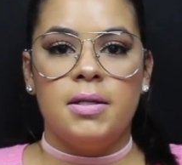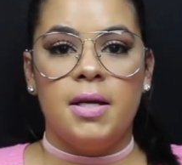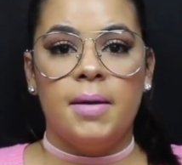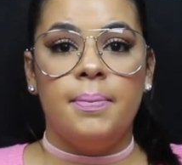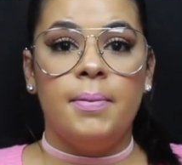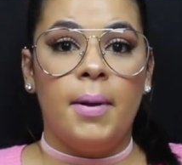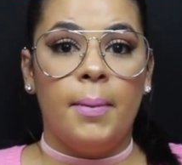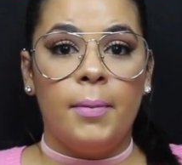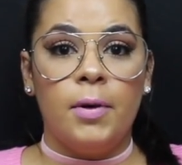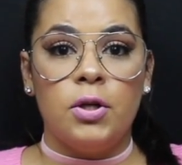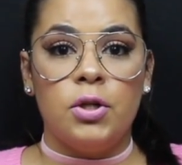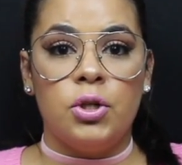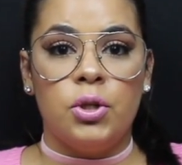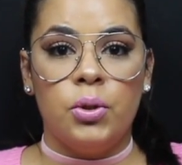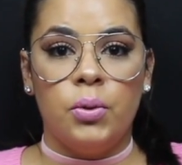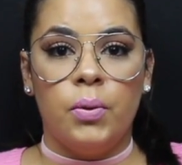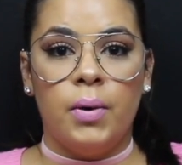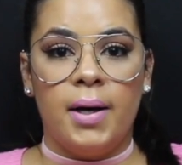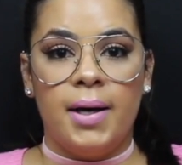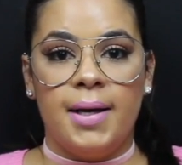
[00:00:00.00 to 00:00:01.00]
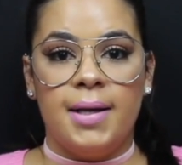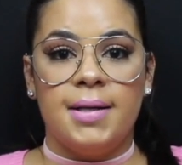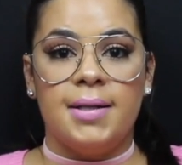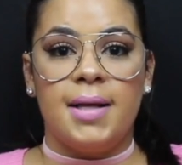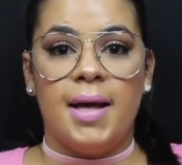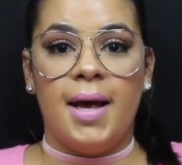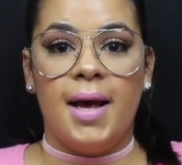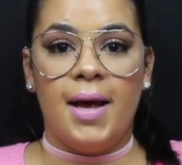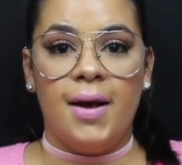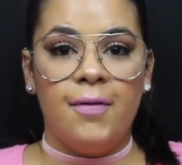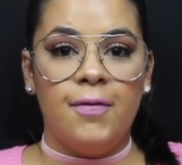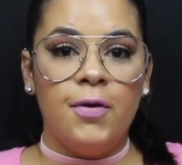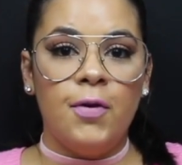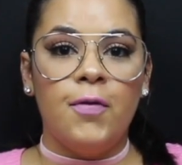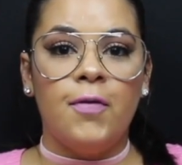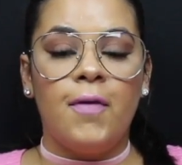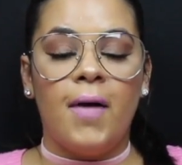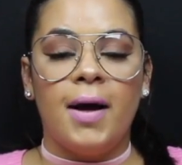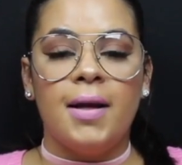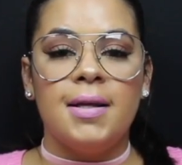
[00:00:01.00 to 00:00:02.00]
Tip number two is if
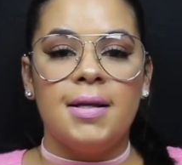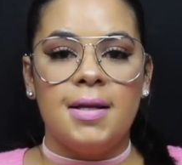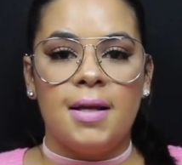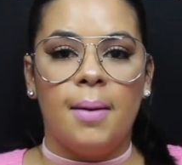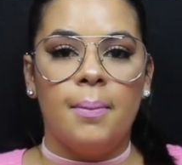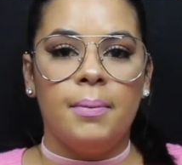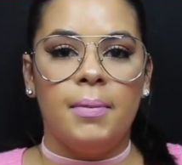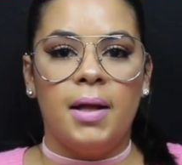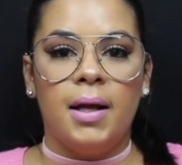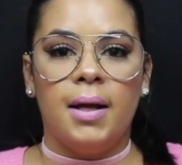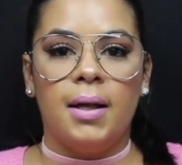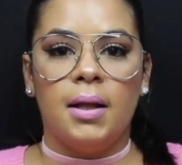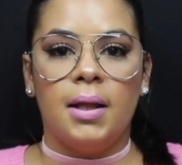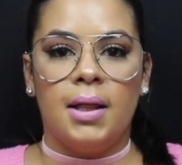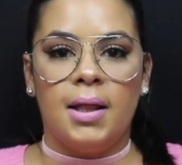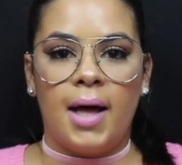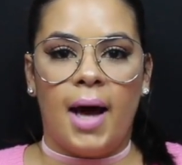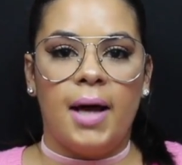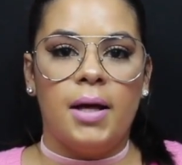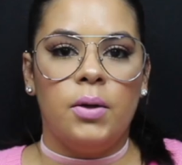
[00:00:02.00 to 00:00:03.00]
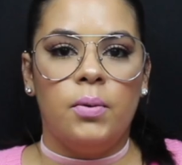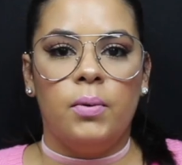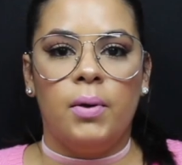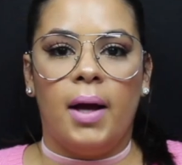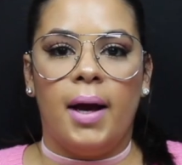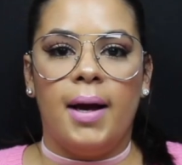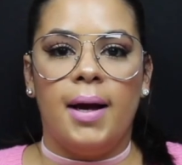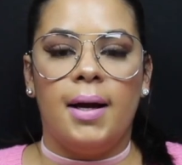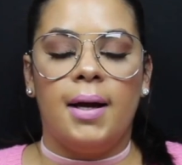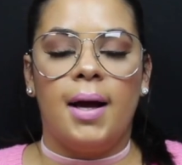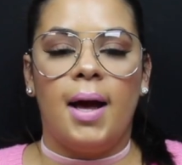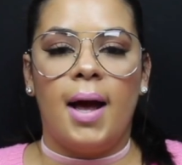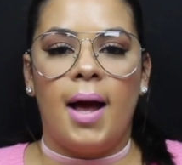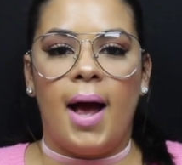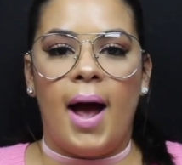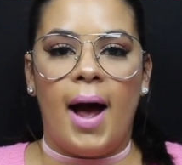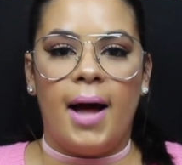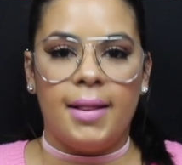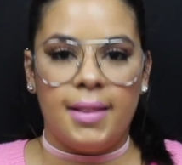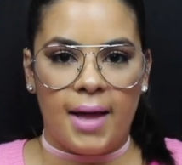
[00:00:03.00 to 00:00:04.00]
you find something that you like
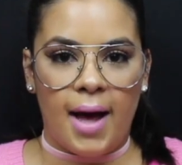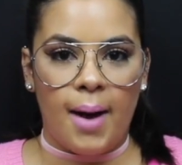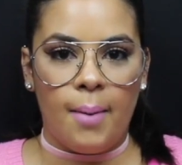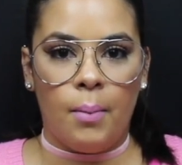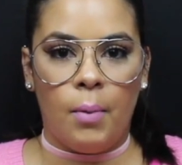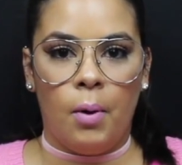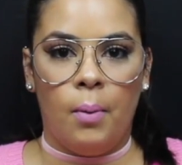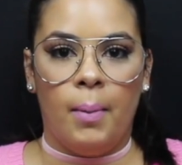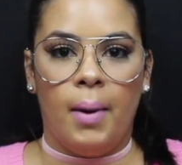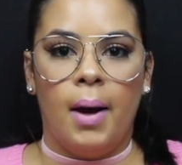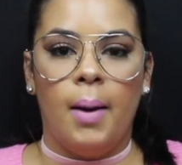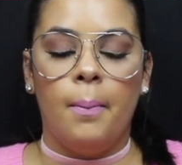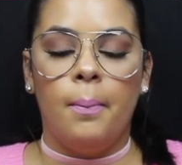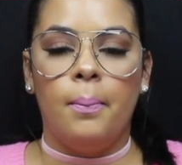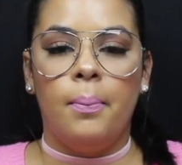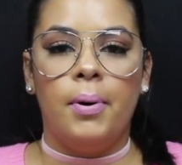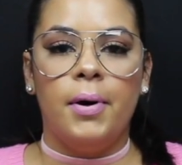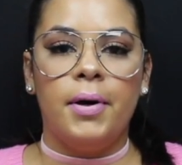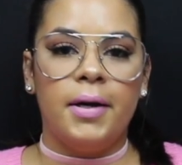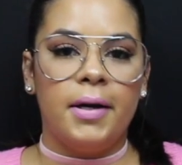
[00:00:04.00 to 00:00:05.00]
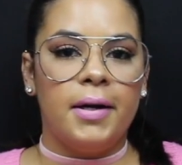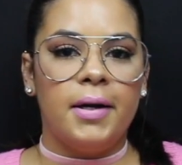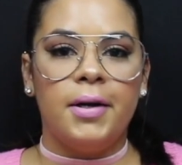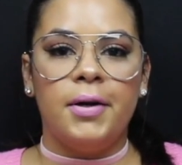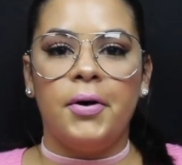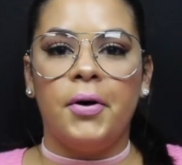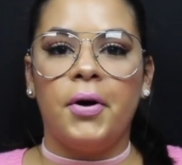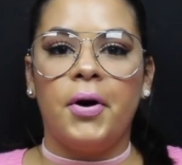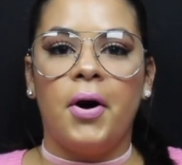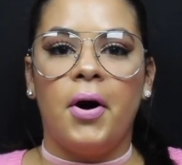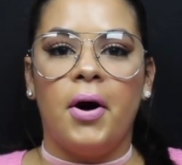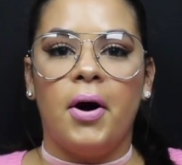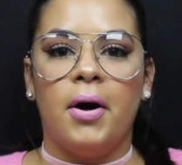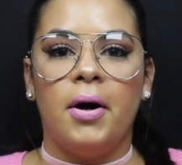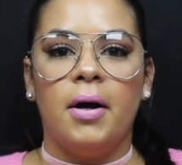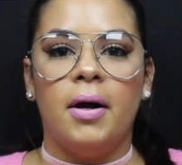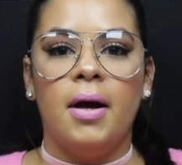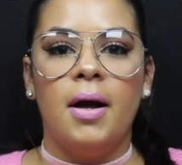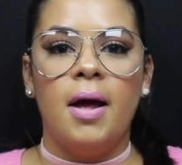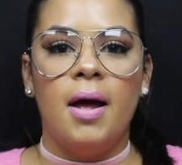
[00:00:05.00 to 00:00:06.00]
at that moment, put it in your
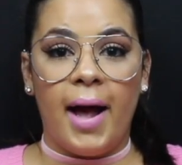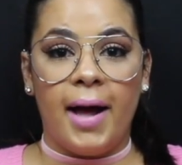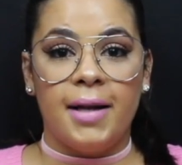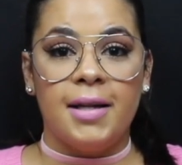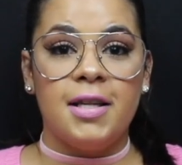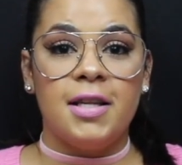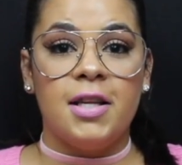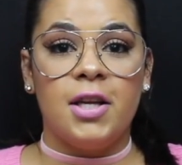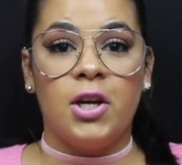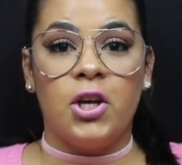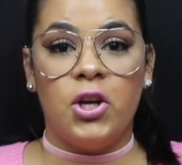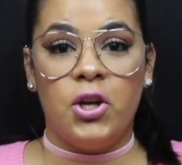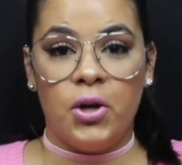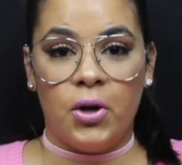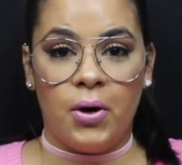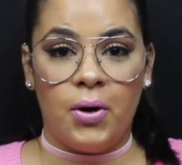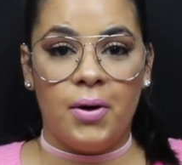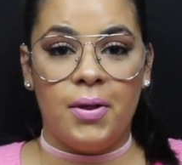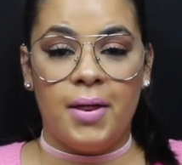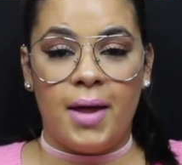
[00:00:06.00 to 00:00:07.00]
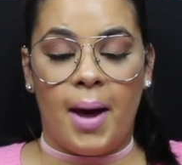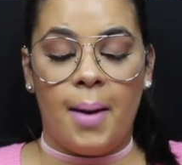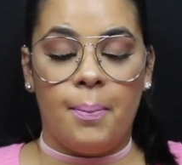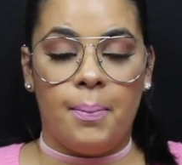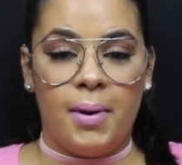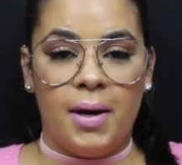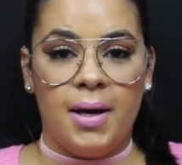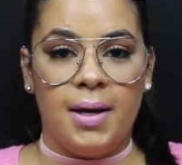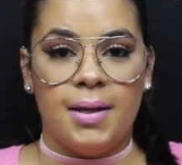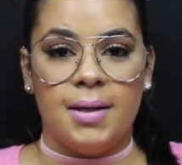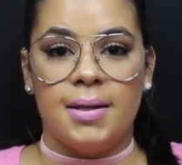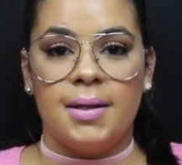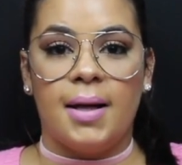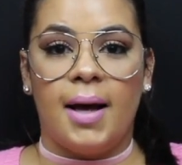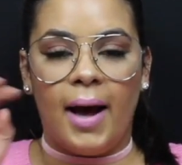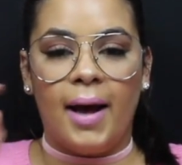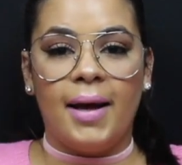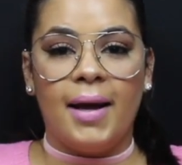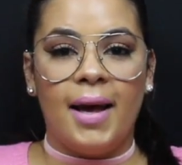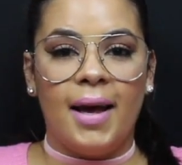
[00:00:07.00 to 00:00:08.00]
cart and secure that piece.
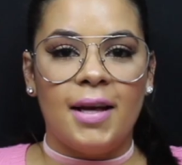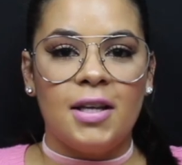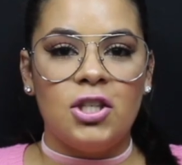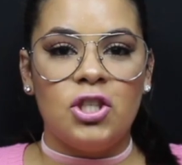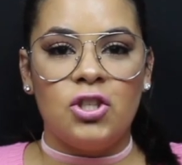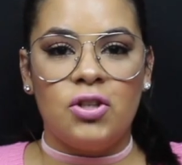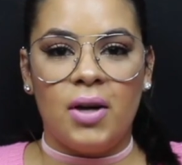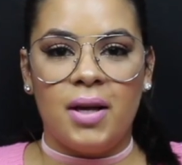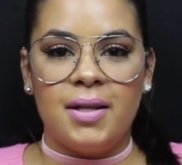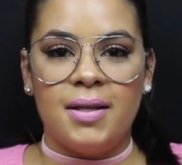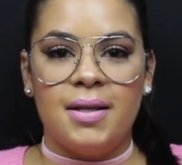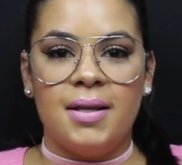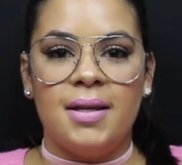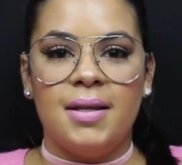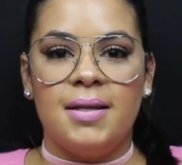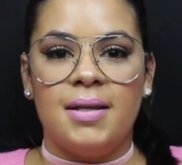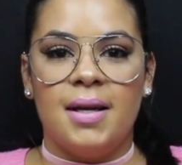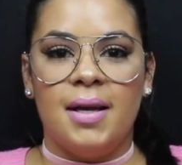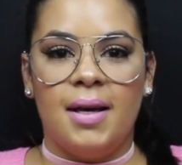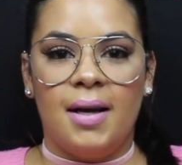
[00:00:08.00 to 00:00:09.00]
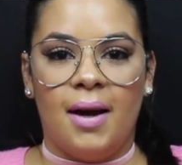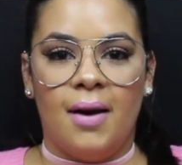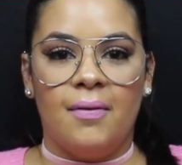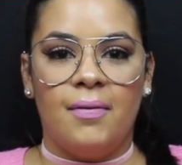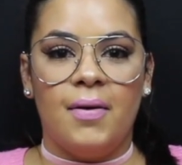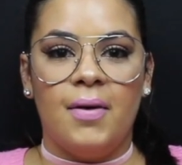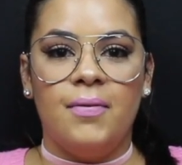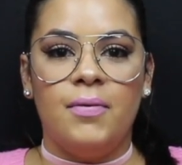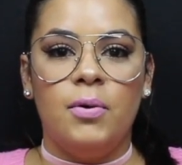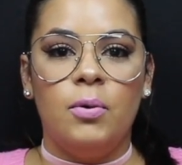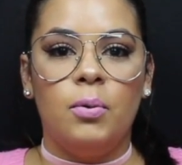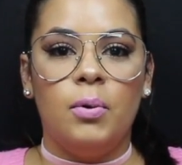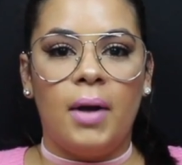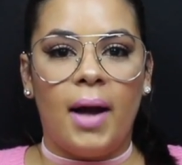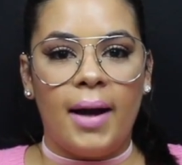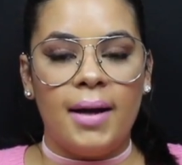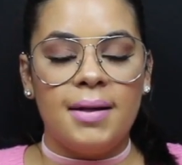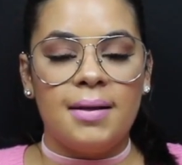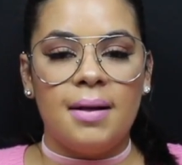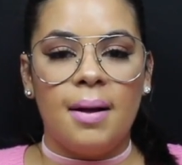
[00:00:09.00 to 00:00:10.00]
I can't stress this enough. If you
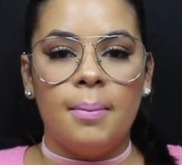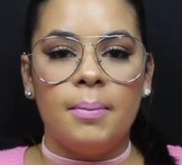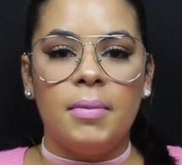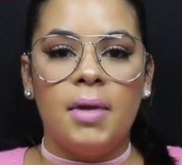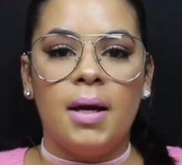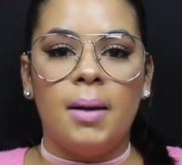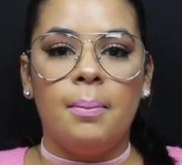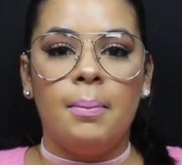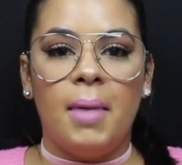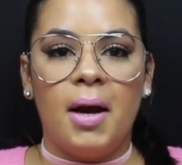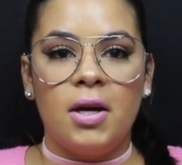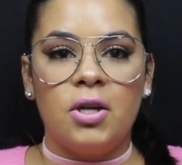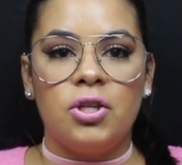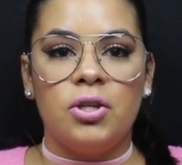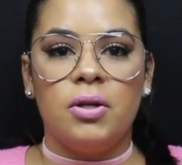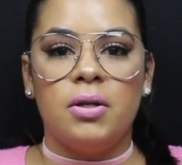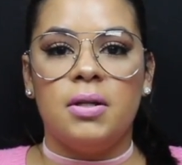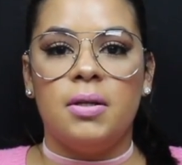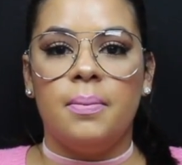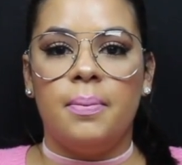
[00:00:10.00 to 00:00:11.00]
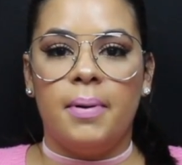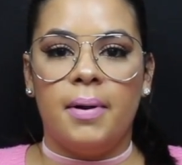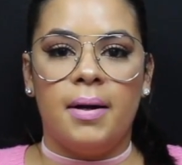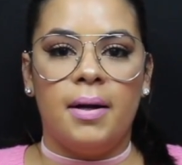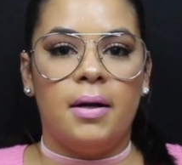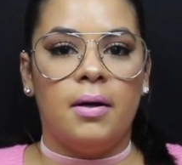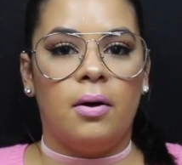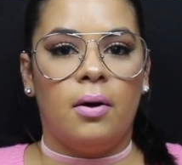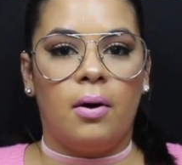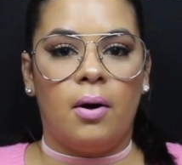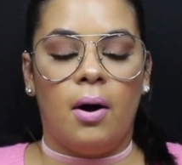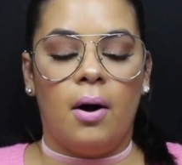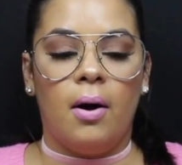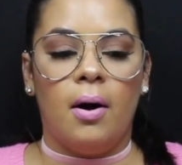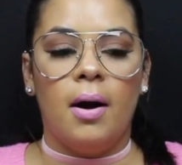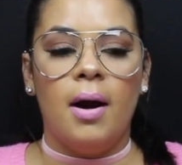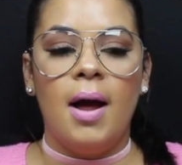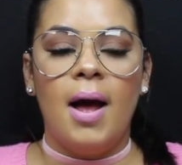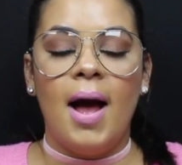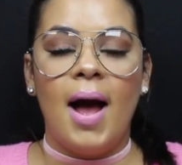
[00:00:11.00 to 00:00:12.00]
like something, make sure to put it in your
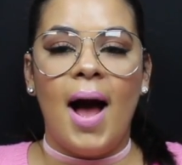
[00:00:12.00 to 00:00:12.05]
cart.